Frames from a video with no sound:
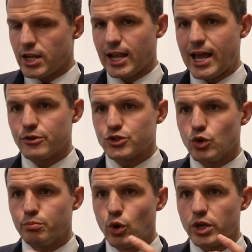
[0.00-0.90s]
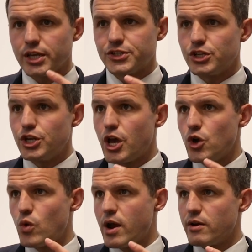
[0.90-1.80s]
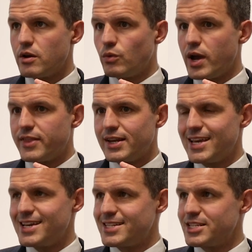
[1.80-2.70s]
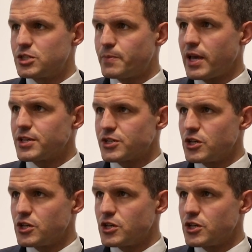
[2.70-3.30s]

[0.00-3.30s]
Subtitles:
and allows your body to know where the knee is in space.